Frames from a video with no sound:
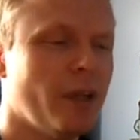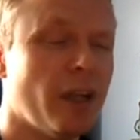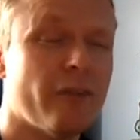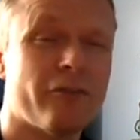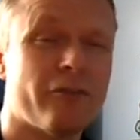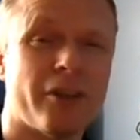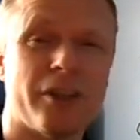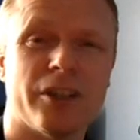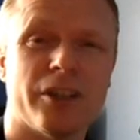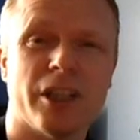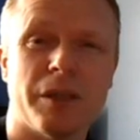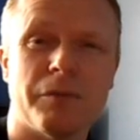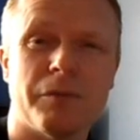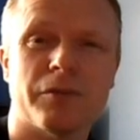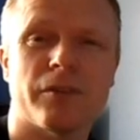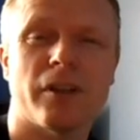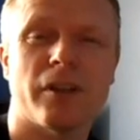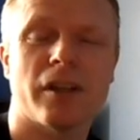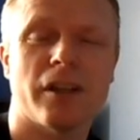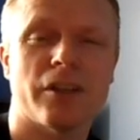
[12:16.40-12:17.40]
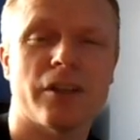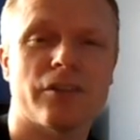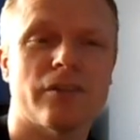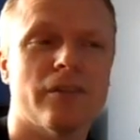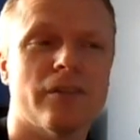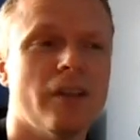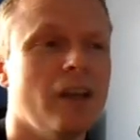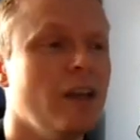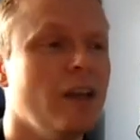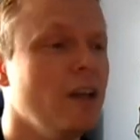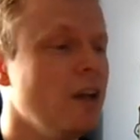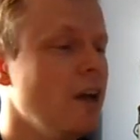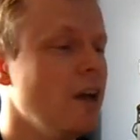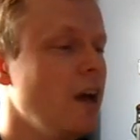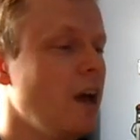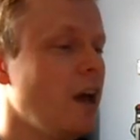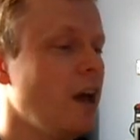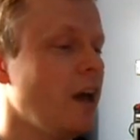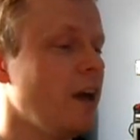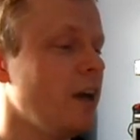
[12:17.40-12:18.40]
Another 8 games on the collection.
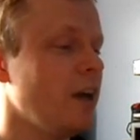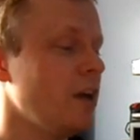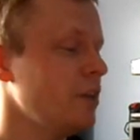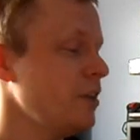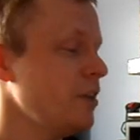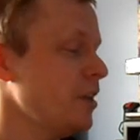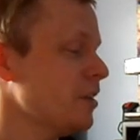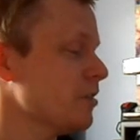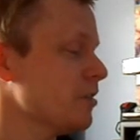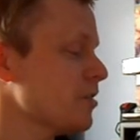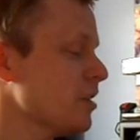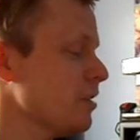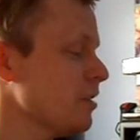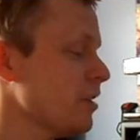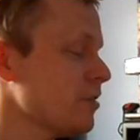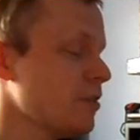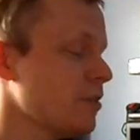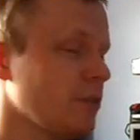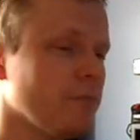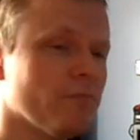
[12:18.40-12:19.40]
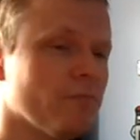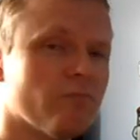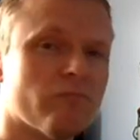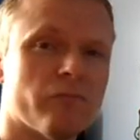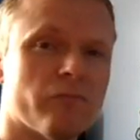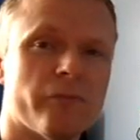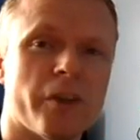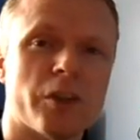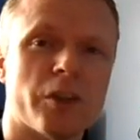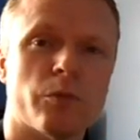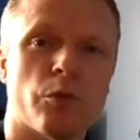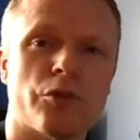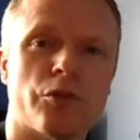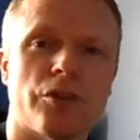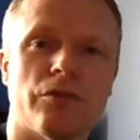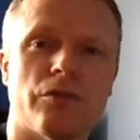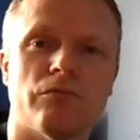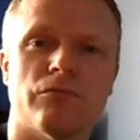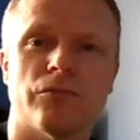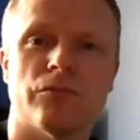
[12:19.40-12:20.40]
Yeah, so that's it. Thanks for
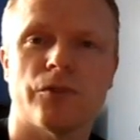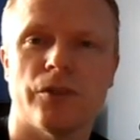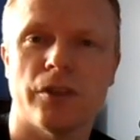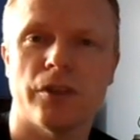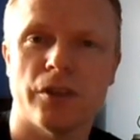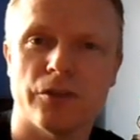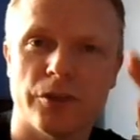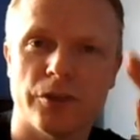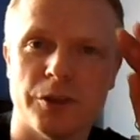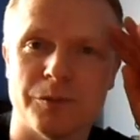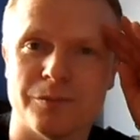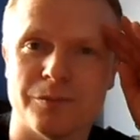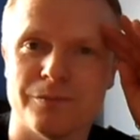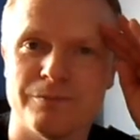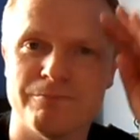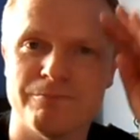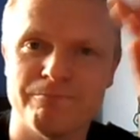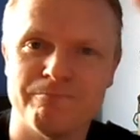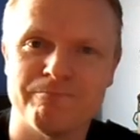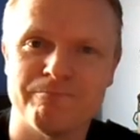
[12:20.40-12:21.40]
watching. See you again soon.